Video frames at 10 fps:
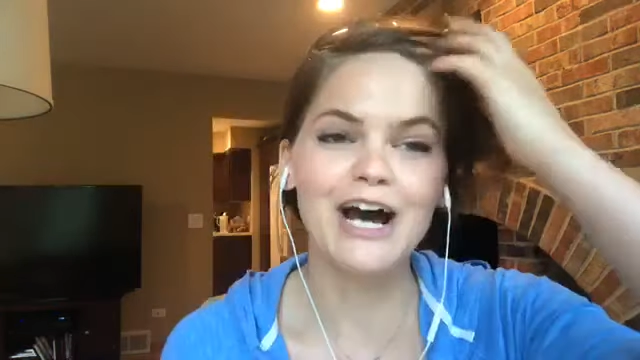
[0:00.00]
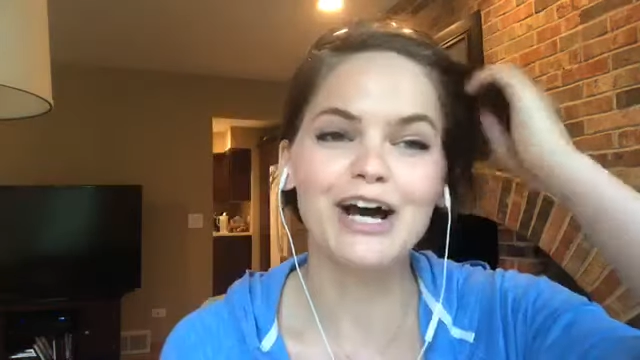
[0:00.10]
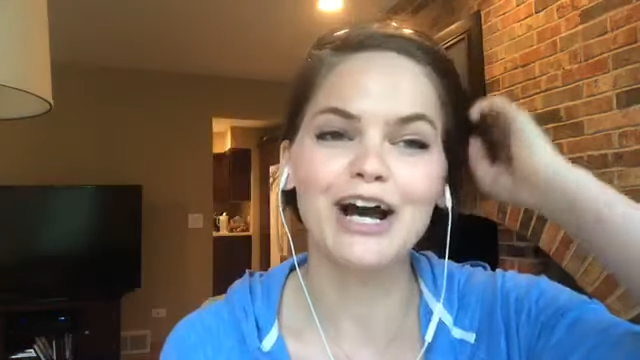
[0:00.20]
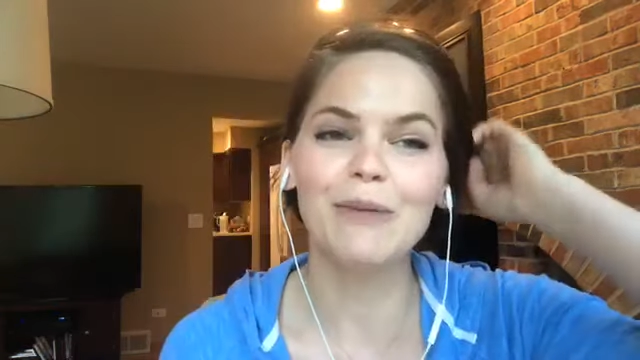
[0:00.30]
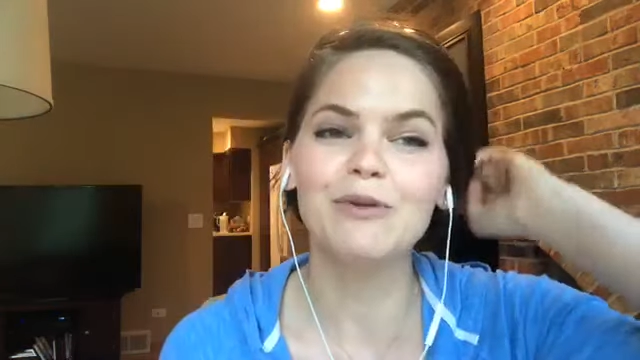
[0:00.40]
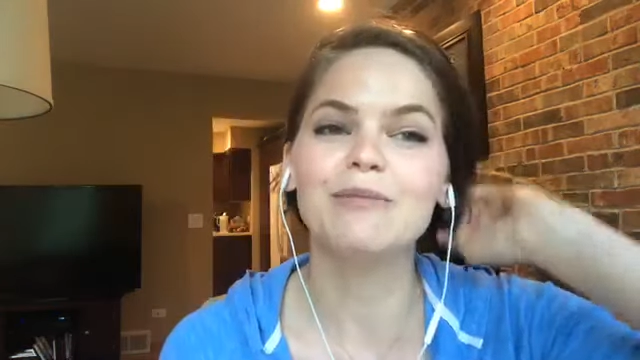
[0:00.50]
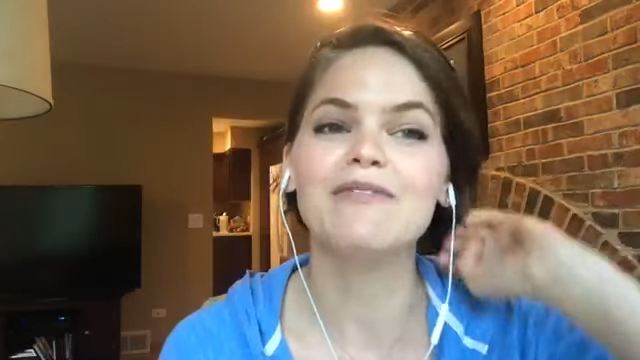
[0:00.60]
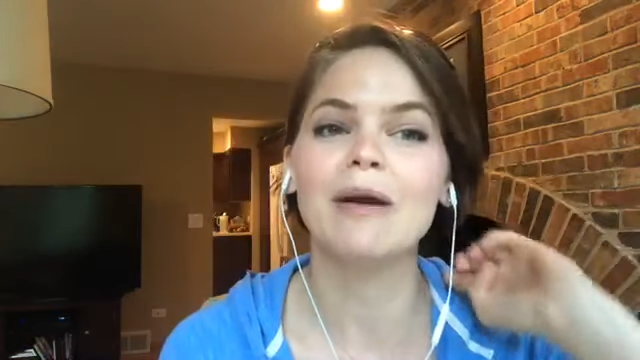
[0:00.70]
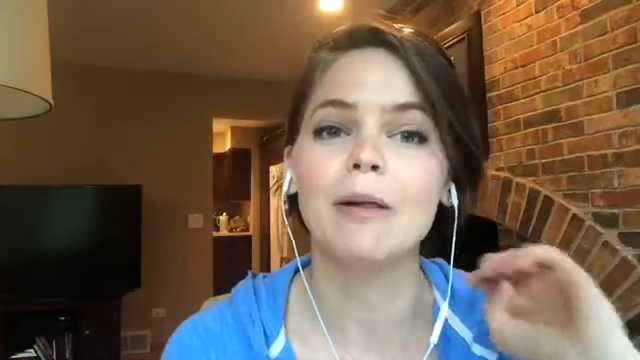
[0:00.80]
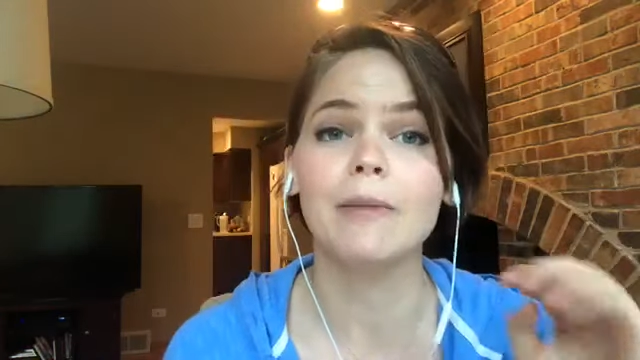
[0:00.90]
a couple of my
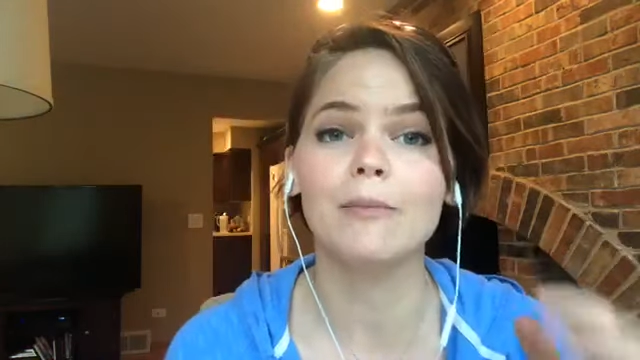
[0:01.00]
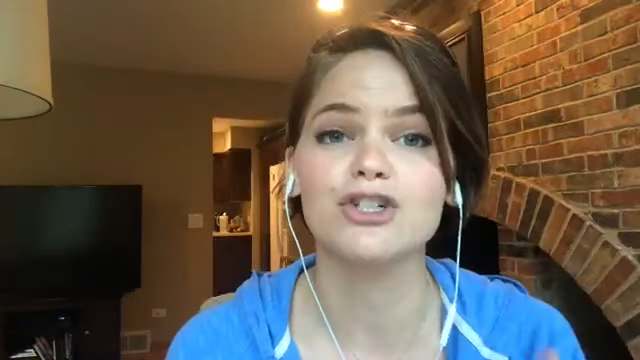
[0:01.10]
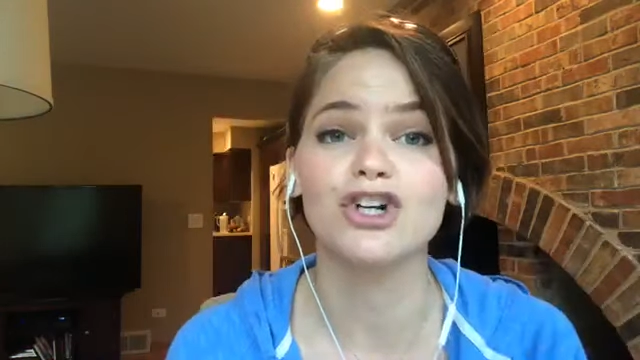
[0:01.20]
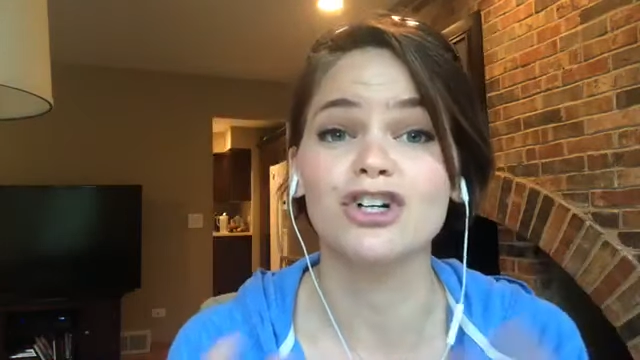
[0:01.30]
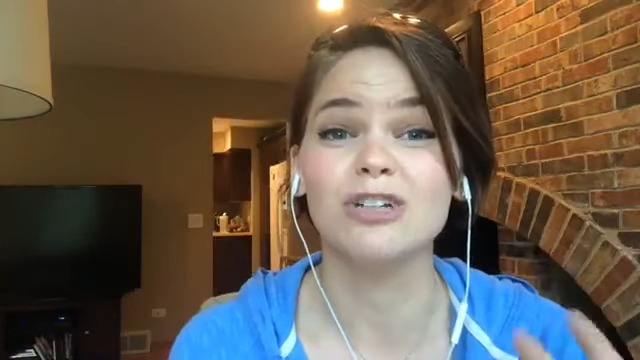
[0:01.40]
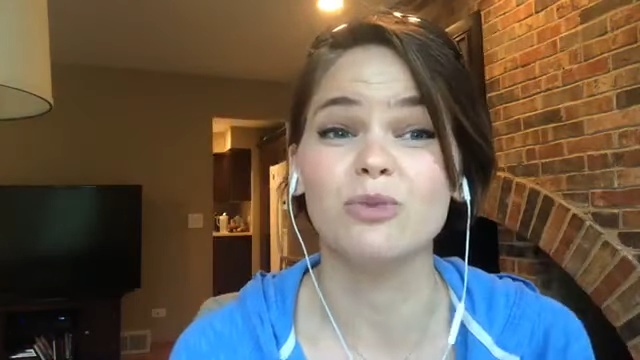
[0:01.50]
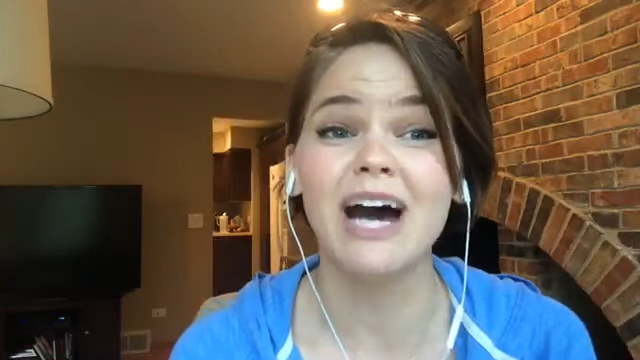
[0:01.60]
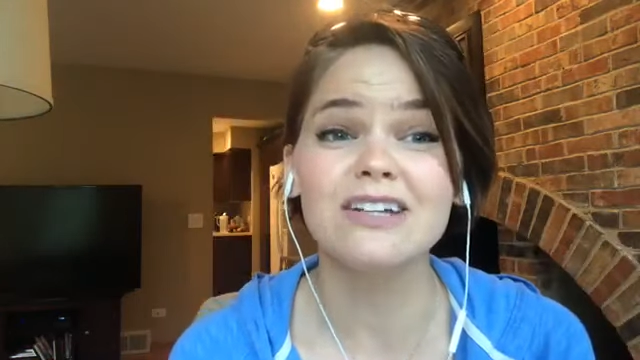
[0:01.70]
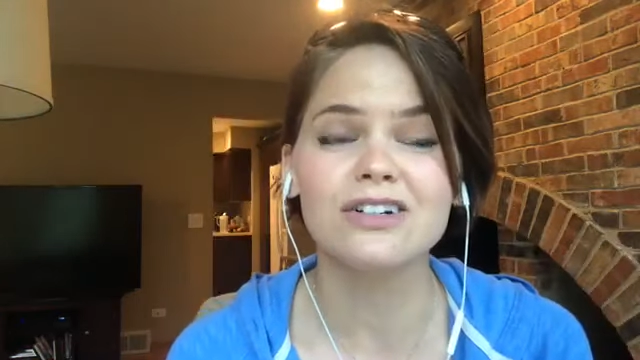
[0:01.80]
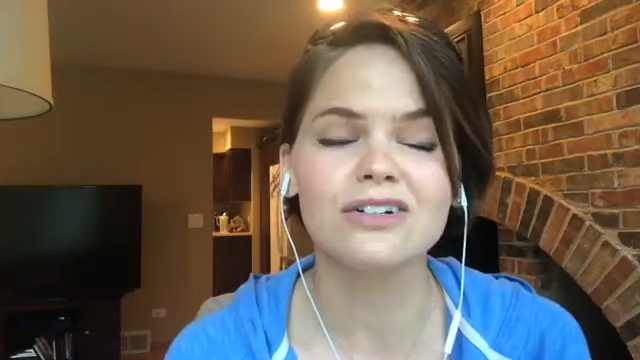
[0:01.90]
family members are early
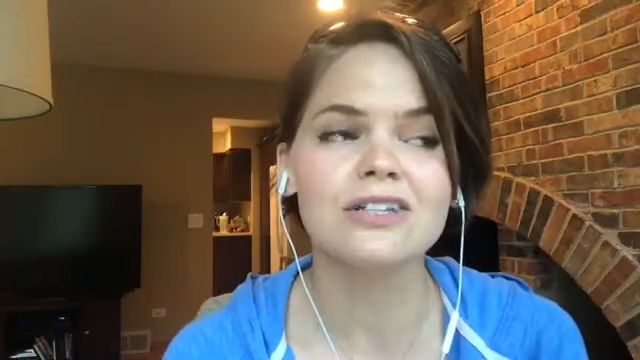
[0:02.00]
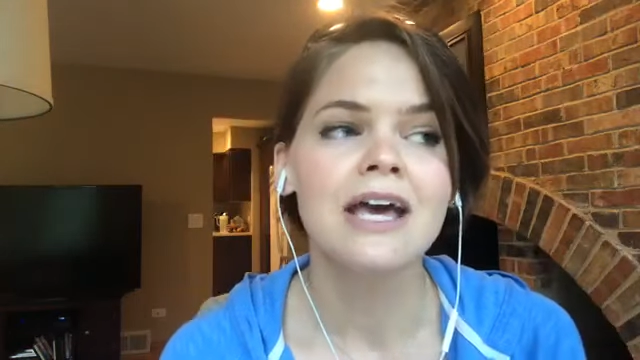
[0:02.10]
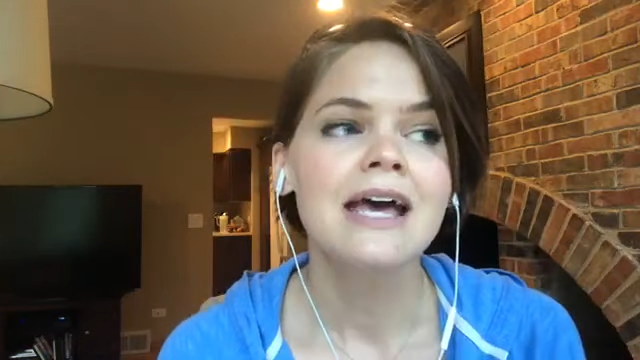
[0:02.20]
risers,